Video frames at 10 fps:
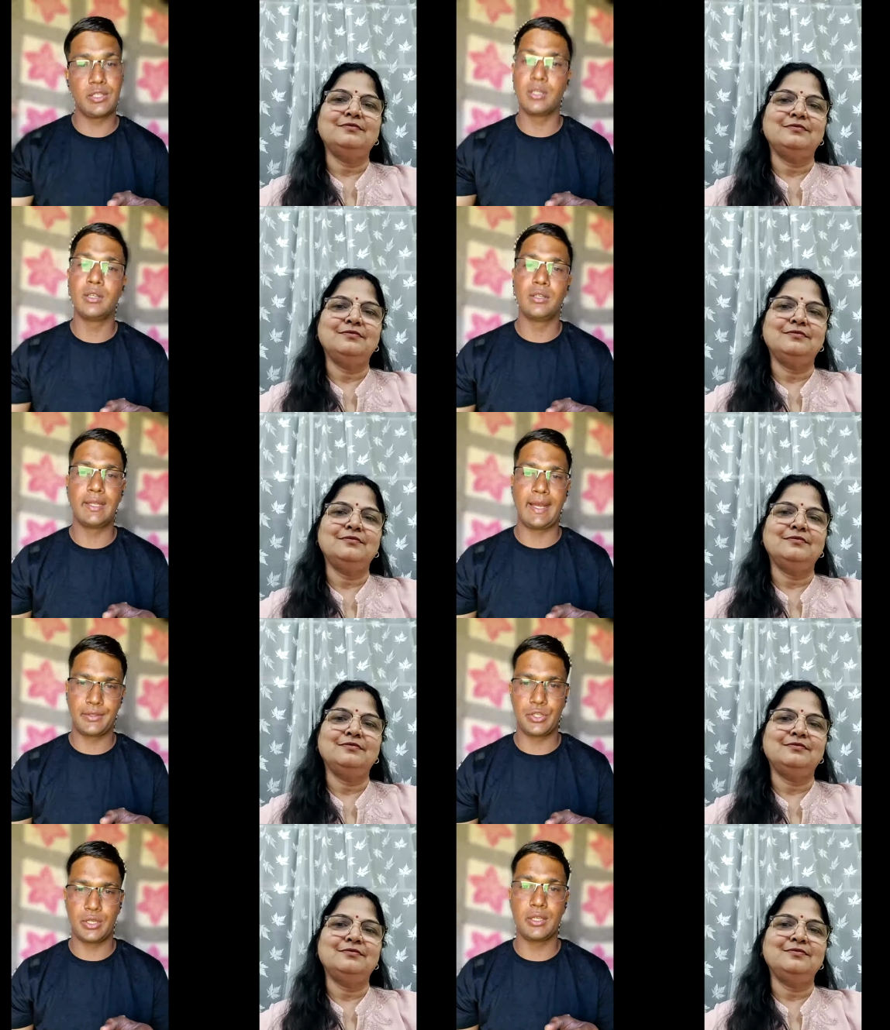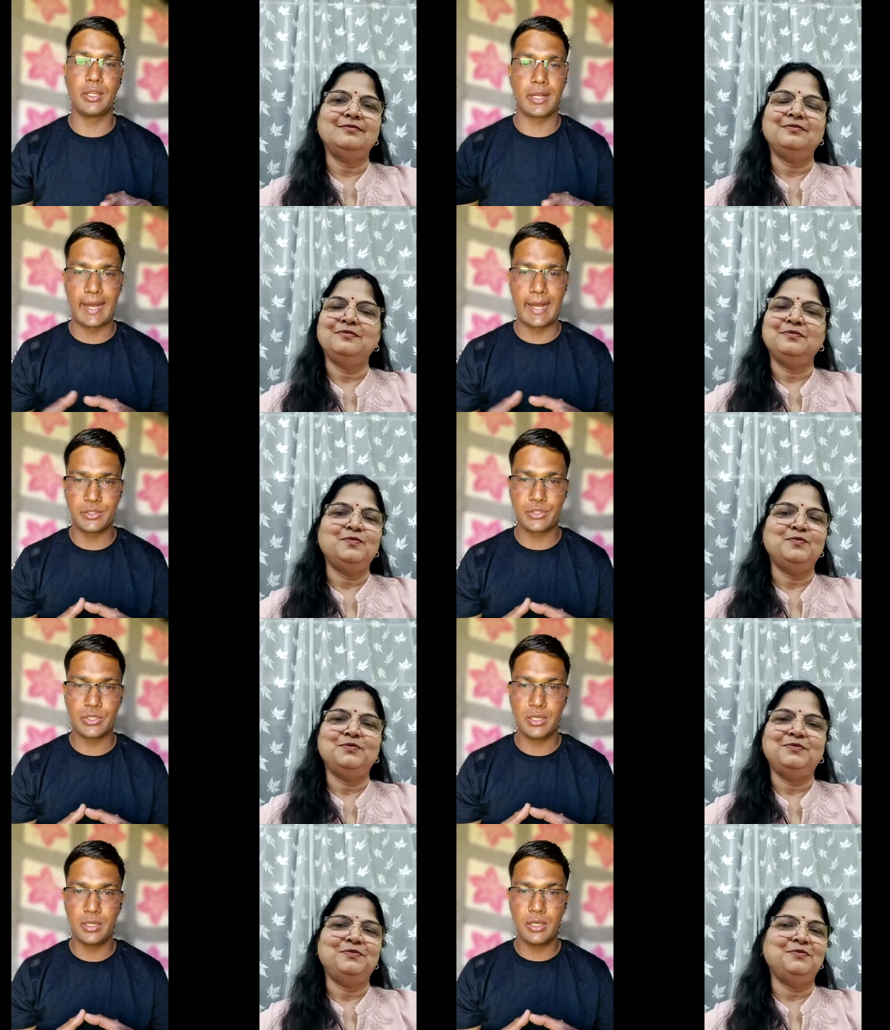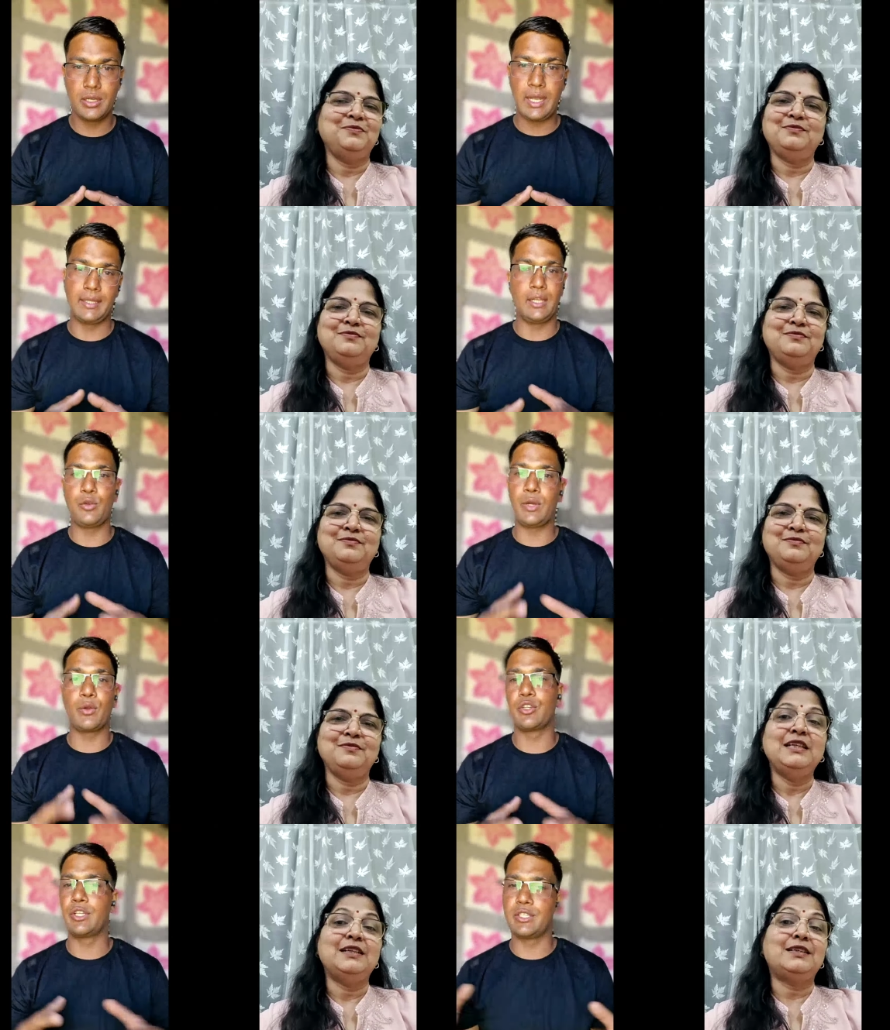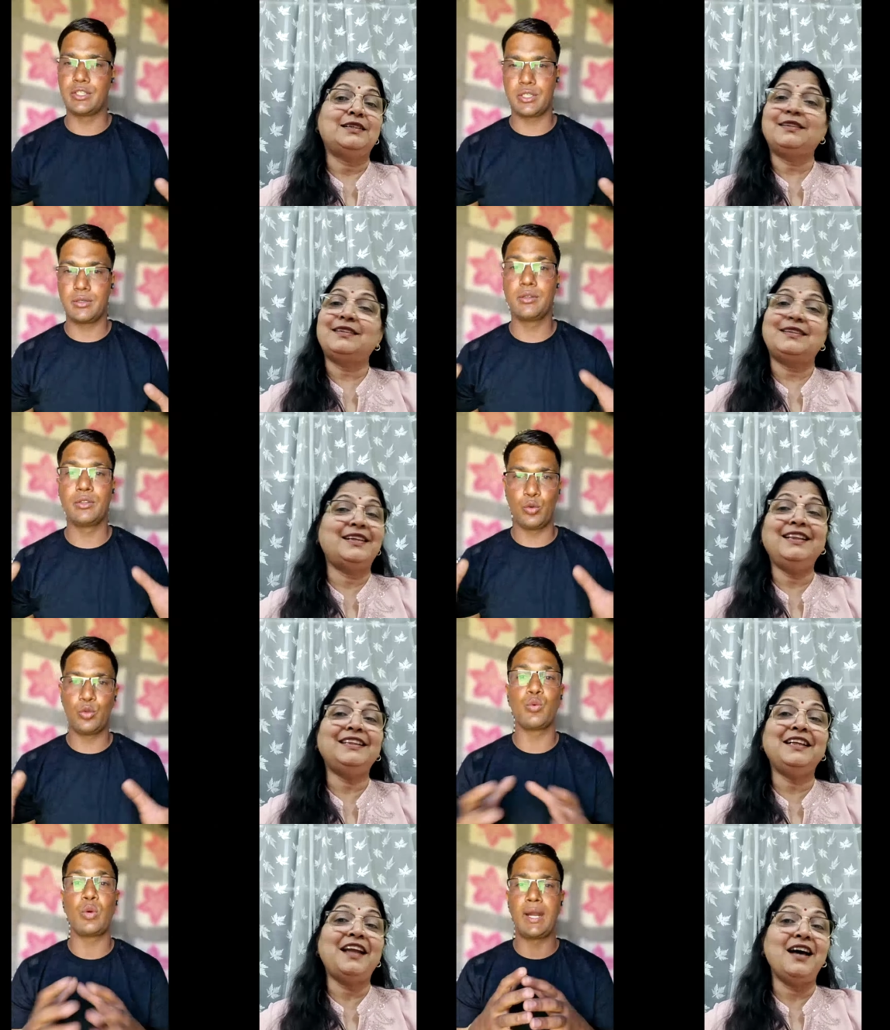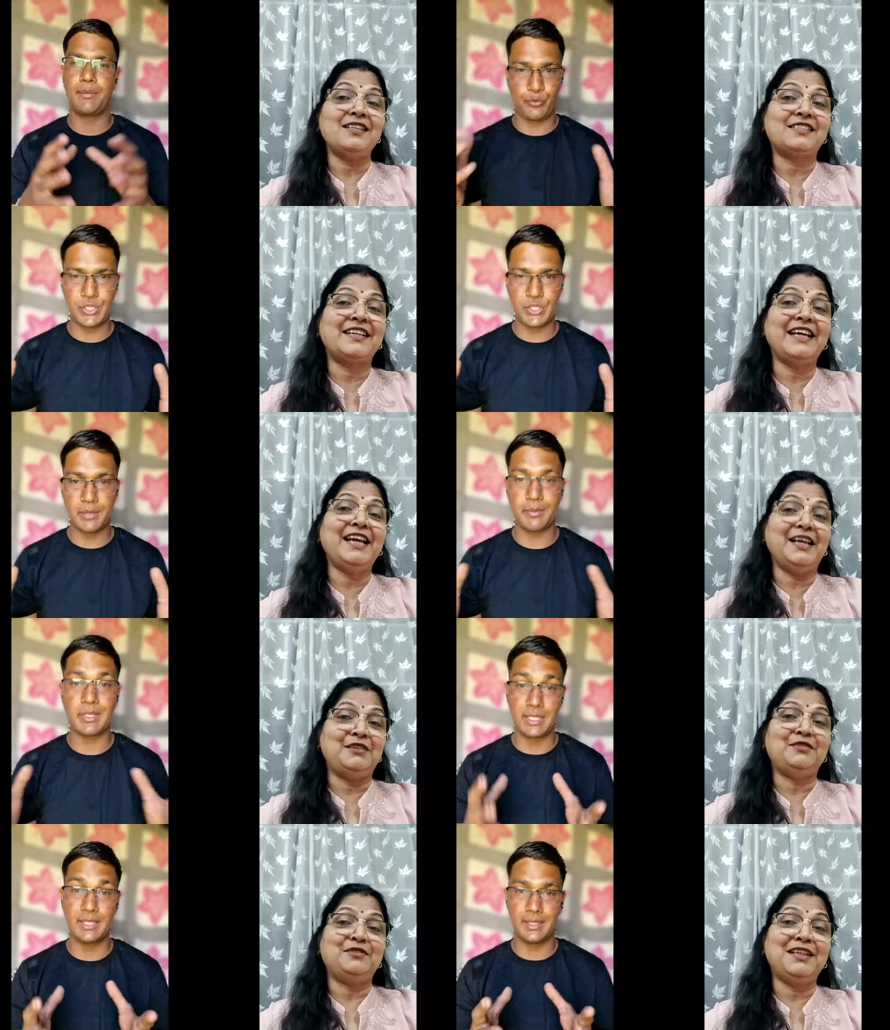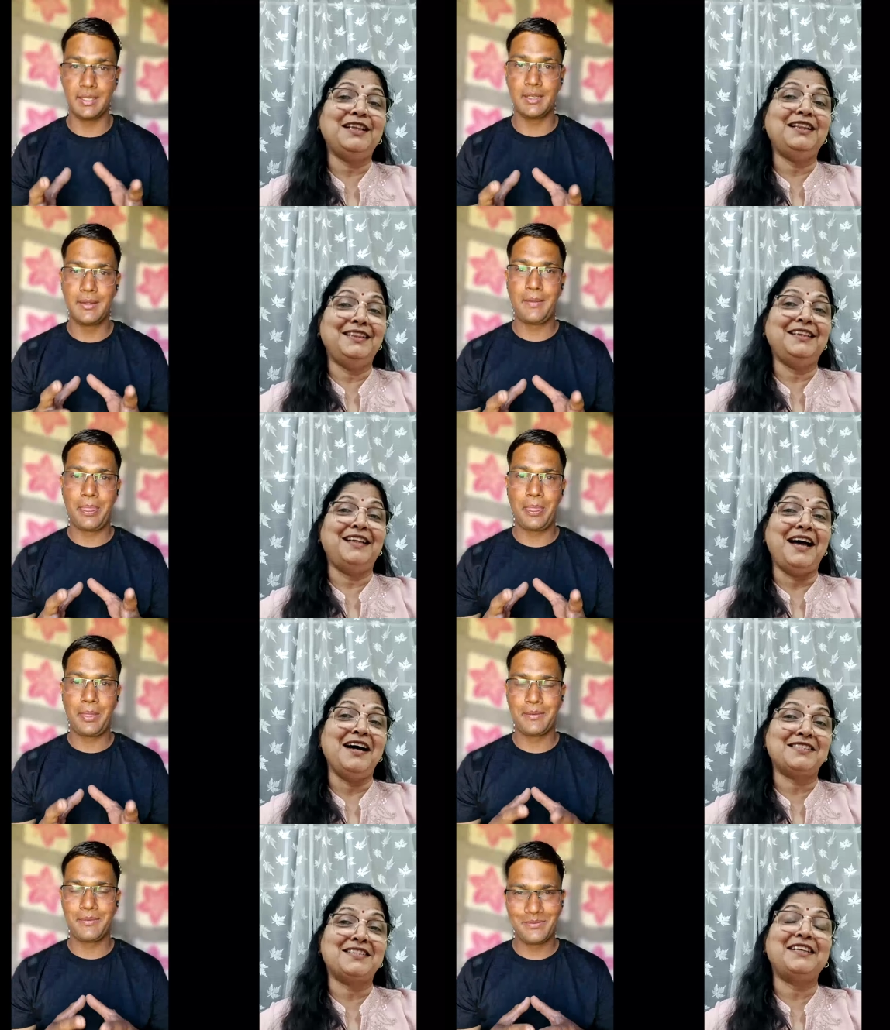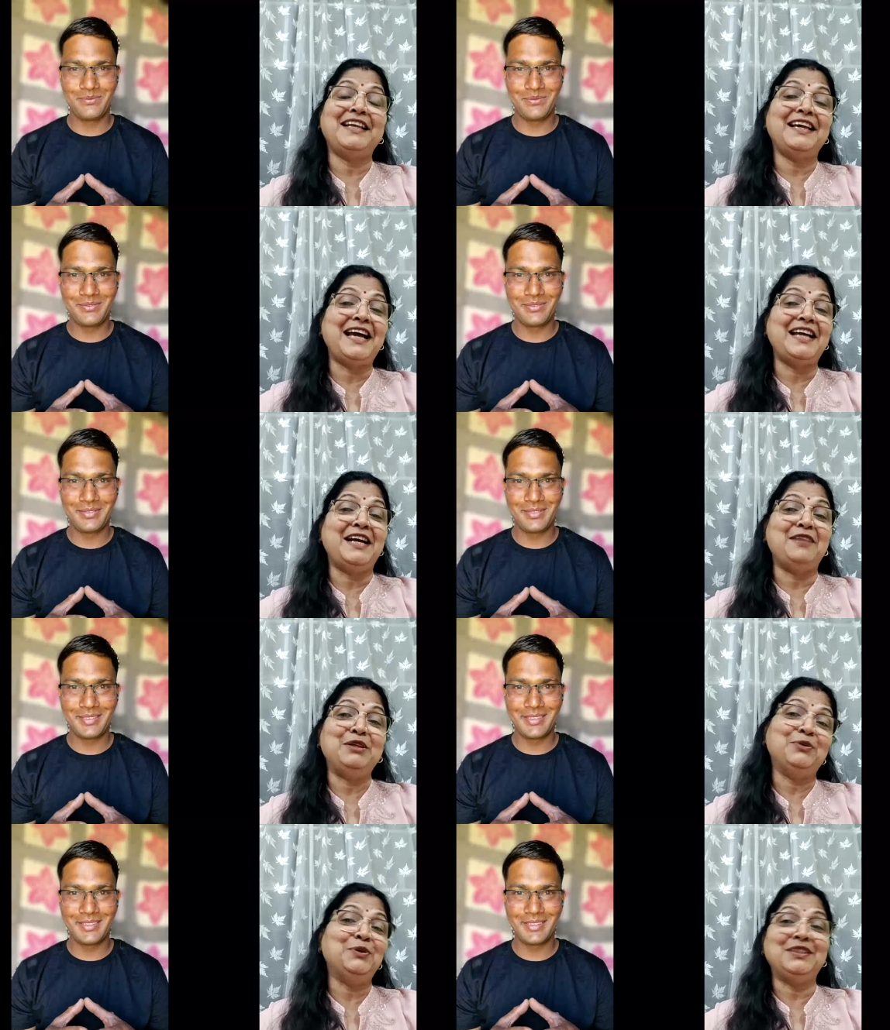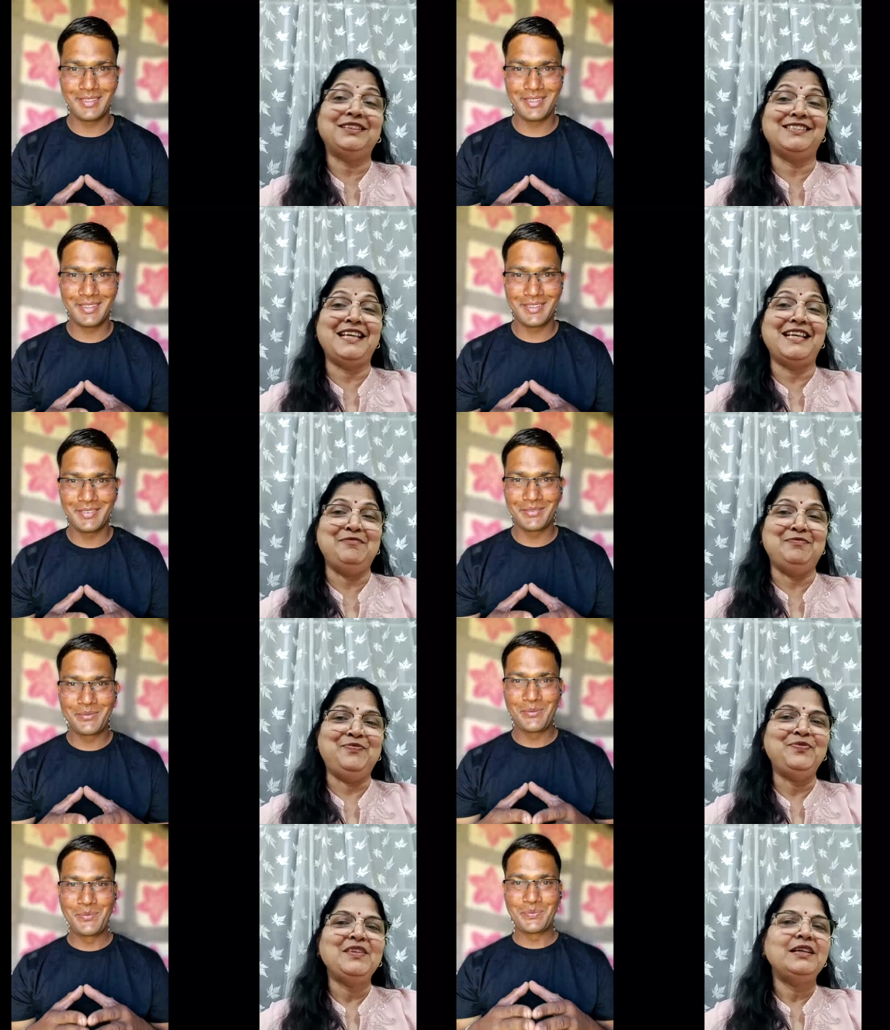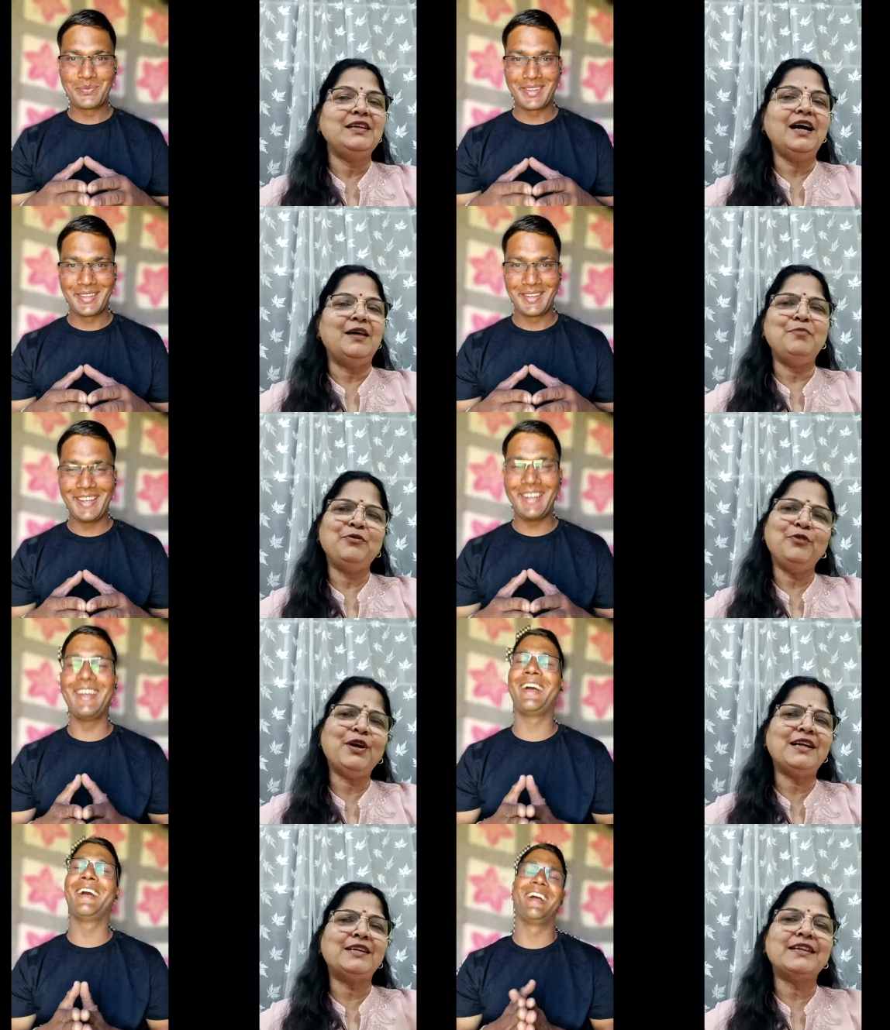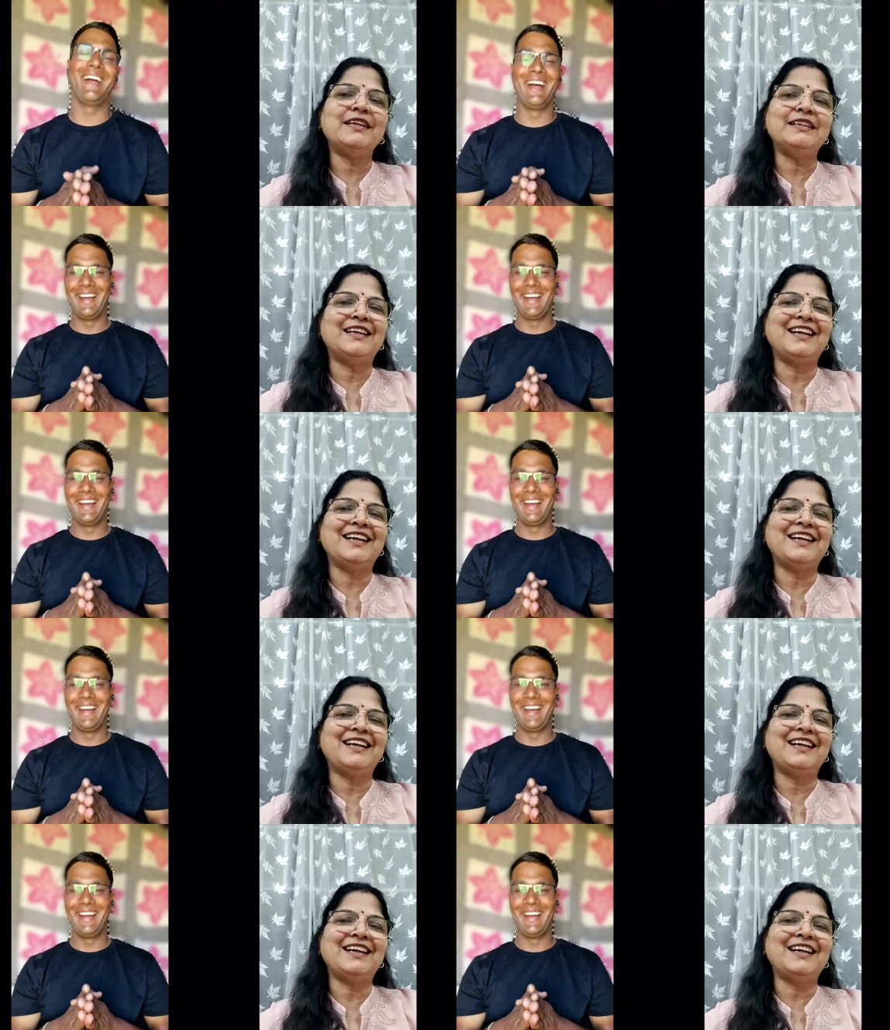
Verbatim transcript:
Speaker 1: to teach the next day in your class, and then you are going to teach. In Though you are proficient, but still.
Speaker 2: Last day, I had been doing the same. Yeah, before entering